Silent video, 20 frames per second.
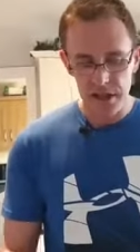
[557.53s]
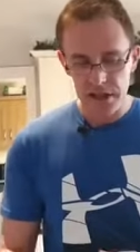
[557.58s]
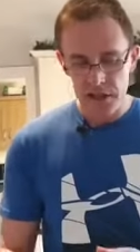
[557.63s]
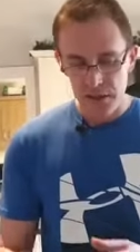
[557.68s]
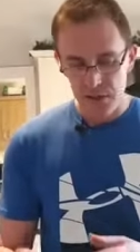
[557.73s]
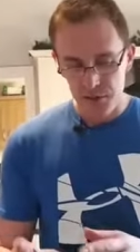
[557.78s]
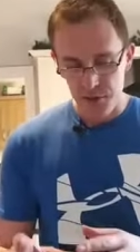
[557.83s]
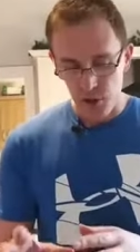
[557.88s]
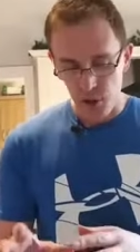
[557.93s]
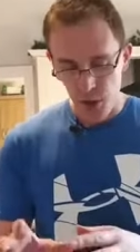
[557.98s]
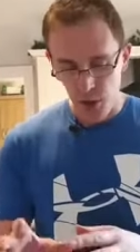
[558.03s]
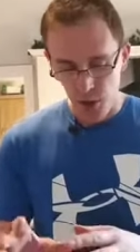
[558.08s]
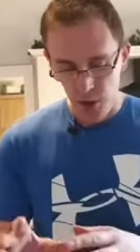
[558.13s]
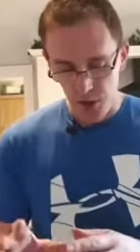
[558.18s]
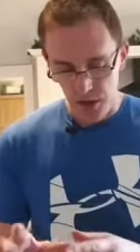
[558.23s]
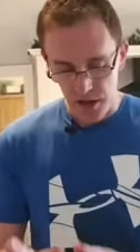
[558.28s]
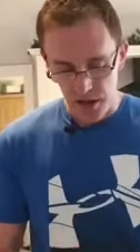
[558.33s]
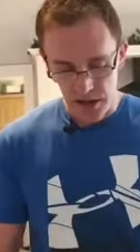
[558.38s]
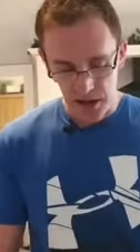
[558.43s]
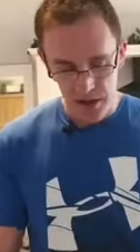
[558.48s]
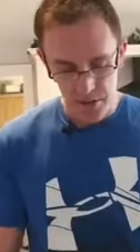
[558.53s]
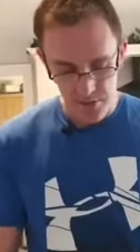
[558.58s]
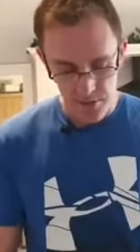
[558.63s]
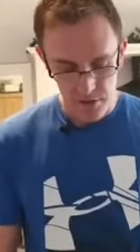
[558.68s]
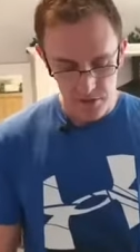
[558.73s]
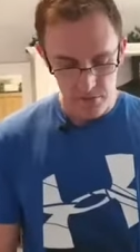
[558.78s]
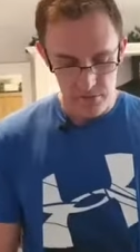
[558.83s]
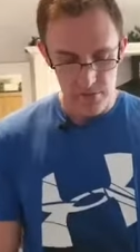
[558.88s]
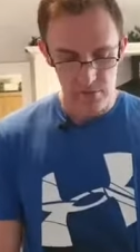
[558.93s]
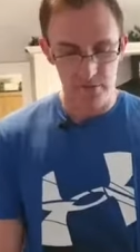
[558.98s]
So
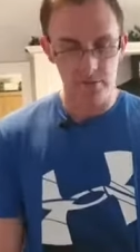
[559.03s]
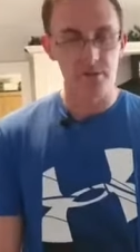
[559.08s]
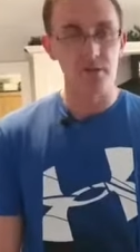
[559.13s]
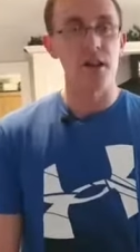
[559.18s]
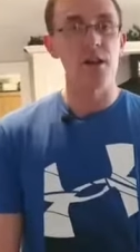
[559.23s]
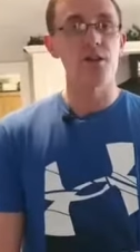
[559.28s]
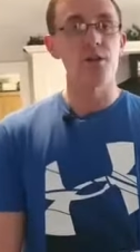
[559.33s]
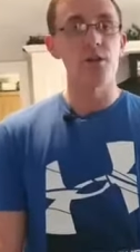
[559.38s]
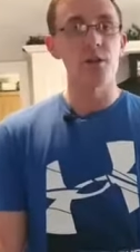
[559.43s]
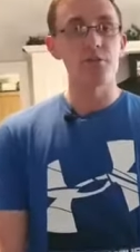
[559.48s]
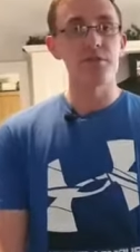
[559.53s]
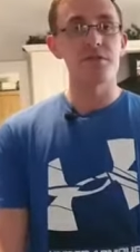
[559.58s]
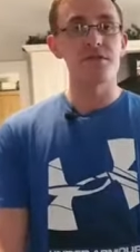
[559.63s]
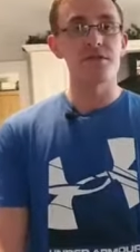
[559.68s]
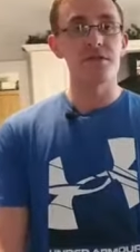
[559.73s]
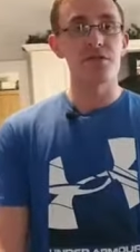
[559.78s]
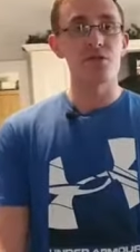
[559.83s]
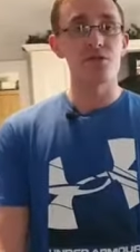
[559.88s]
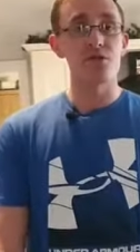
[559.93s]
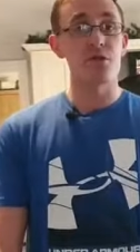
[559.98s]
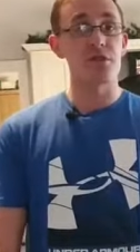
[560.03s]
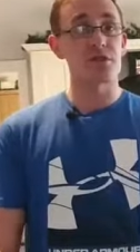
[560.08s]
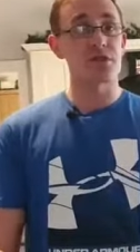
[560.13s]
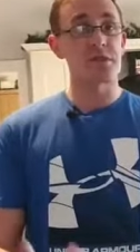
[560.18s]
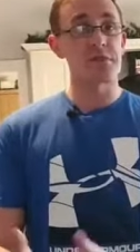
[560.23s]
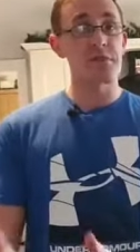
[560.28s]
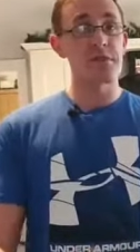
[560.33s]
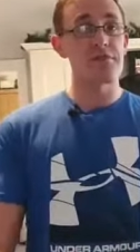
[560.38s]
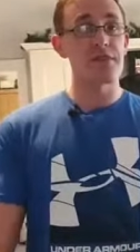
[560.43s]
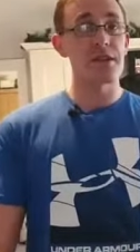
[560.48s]
again, not going to open the tin of tuna because
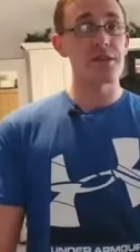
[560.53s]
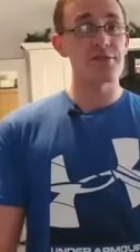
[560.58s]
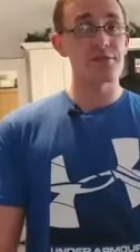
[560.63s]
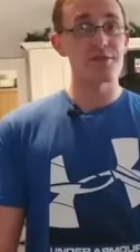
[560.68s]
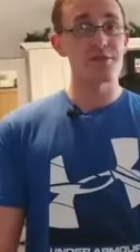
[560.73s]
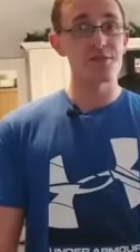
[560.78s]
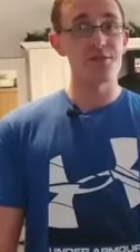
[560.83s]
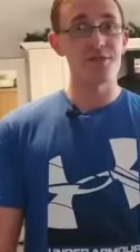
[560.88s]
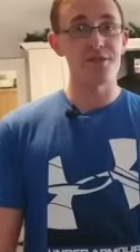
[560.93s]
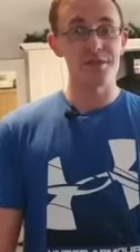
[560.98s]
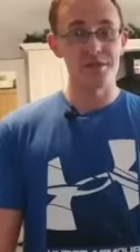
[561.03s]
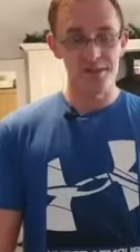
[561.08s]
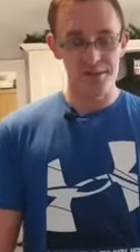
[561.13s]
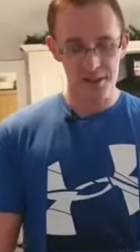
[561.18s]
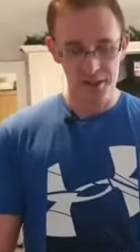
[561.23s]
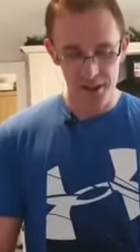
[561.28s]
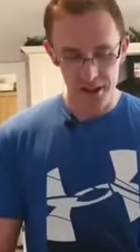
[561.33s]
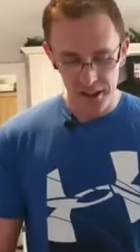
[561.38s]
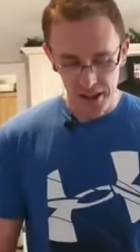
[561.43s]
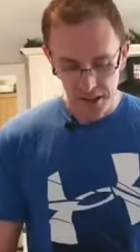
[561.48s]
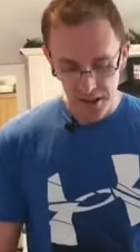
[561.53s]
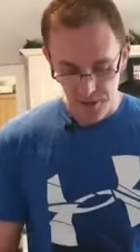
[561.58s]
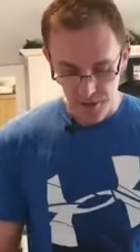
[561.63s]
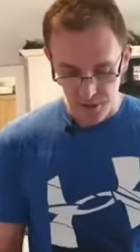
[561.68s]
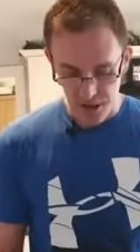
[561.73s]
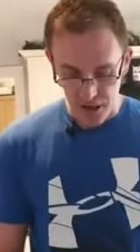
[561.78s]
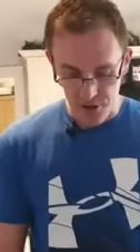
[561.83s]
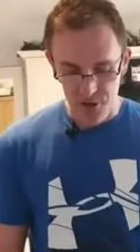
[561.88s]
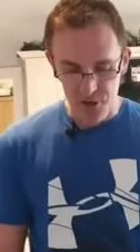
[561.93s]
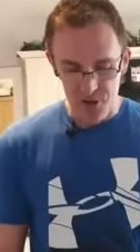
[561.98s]
I'm having that for lunch later on, but
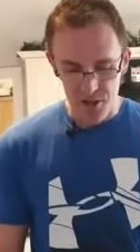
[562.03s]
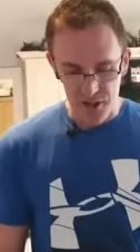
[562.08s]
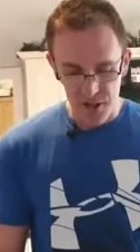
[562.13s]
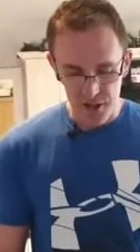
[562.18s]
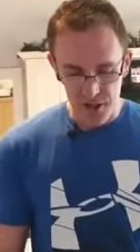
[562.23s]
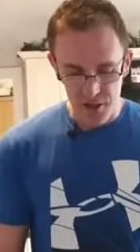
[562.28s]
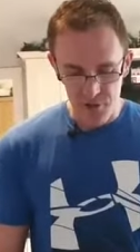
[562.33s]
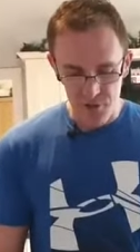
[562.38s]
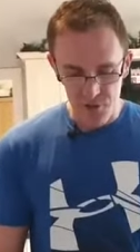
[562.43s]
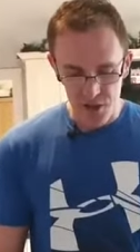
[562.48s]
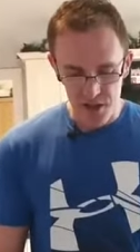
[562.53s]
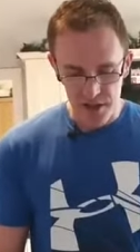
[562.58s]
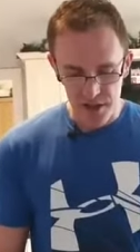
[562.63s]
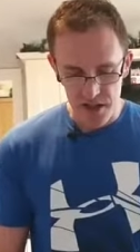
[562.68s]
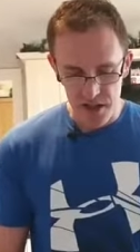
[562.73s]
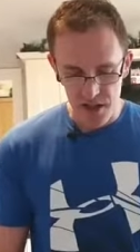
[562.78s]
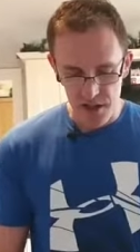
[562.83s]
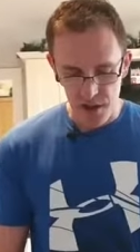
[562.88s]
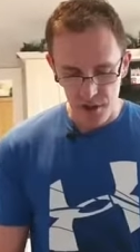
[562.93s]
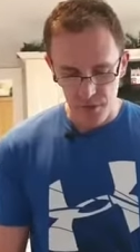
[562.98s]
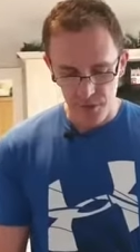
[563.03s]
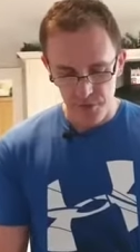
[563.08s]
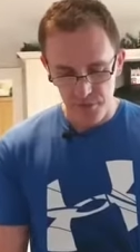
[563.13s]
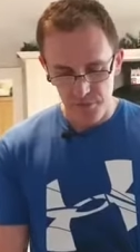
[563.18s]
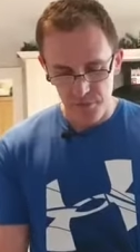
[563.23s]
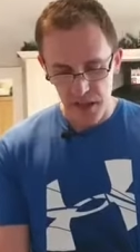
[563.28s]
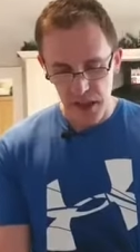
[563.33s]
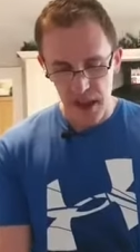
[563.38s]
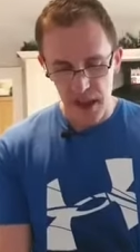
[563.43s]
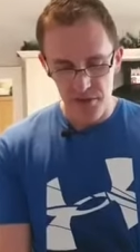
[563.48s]
that just kind of gives you an idea of
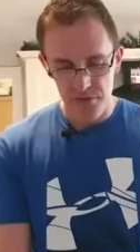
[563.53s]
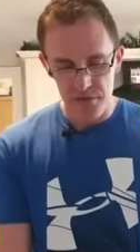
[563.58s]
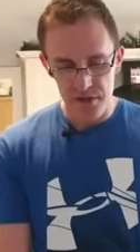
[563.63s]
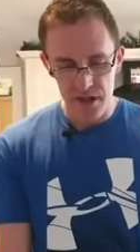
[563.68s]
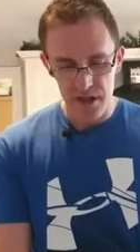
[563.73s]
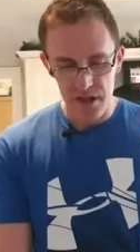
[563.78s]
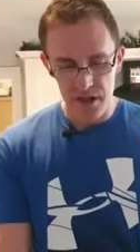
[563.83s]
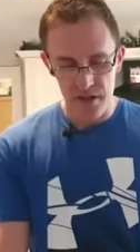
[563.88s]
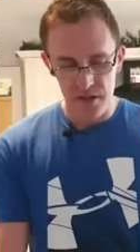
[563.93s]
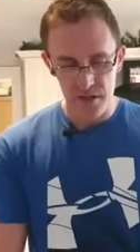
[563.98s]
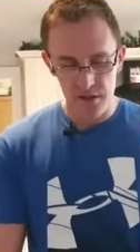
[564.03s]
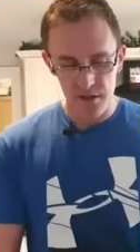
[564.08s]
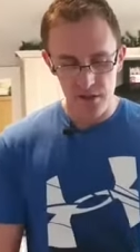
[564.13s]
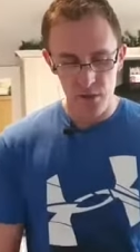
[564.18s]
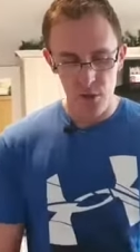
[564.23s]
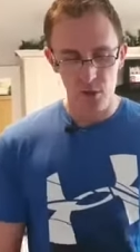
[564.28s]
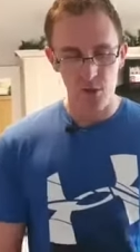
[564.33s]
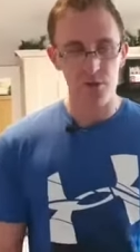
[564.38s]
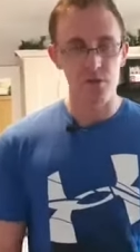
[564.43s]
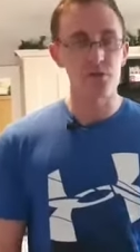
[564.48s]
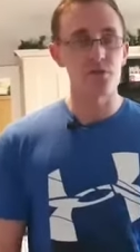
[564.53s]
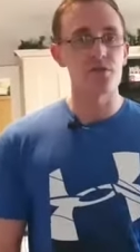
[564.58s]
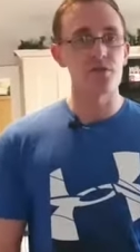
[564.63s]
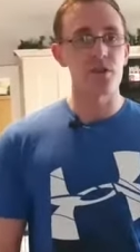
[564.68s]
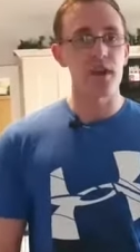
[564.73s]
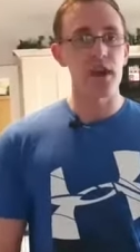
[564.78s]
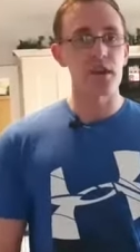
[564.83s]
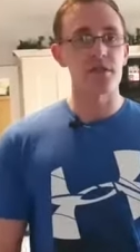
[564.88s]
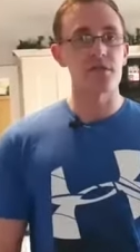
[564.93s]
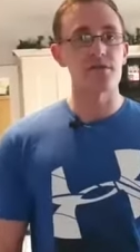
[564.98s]
half a tin over 2
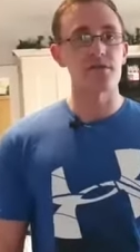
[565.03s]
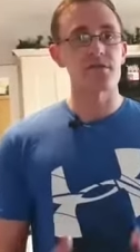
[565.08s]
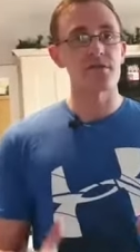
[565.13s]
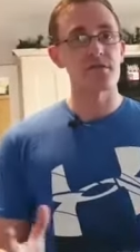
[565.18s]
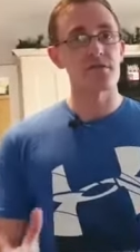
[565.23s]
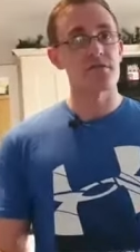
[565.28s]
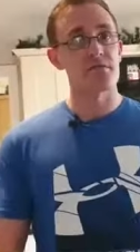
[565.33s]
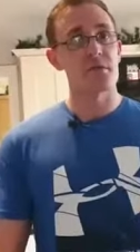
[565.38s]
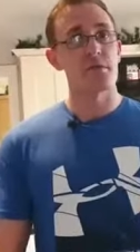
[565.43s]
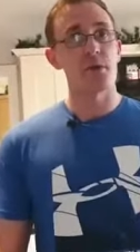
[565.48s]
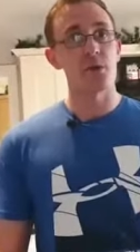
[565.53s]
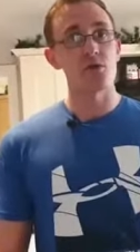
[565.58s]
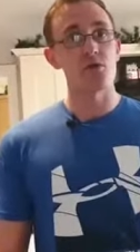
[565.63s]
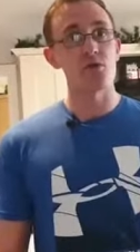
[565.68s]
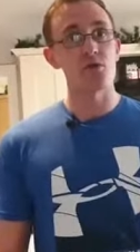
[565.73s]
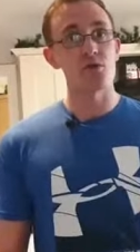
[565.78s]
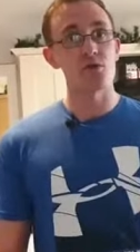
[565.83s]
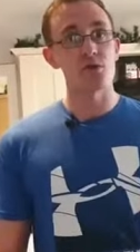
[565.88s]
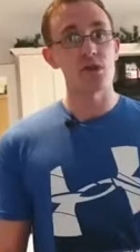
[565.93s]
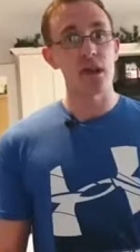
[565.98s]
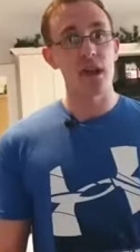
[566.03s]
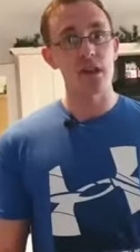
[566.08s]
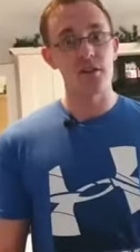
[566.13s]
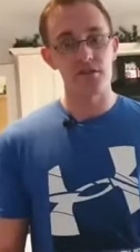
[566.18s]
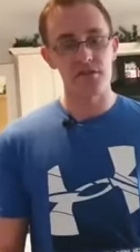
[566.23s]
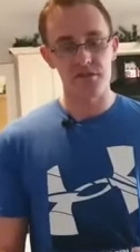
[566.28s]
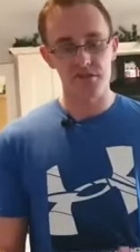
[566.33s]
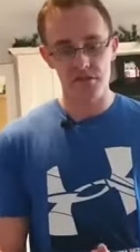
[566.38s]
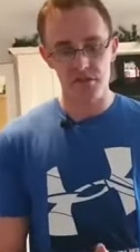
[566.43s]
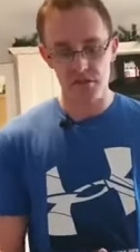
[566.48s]
crackers, about 200
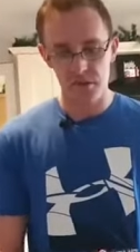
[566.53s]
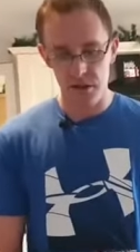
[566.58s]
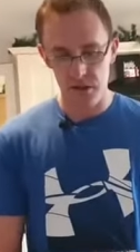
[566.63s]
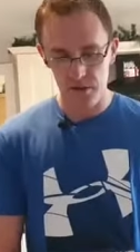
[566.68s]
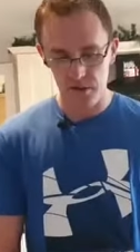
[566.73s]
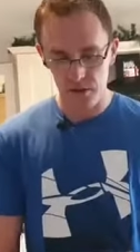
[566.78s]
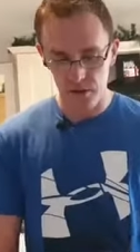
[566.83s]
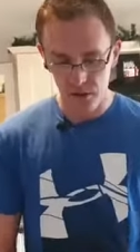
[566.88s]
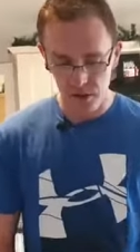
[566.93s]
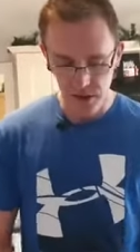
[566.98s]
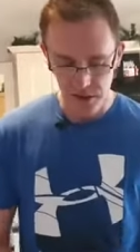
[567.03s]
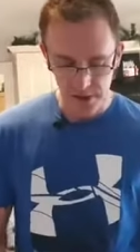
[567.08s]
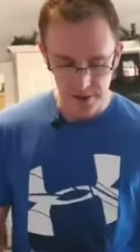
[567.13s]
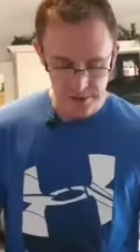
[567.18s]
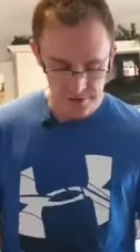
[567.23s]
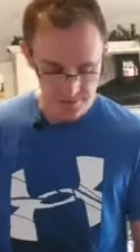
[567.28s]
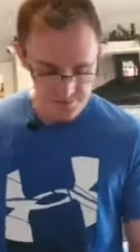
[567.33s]
calories as well, okay?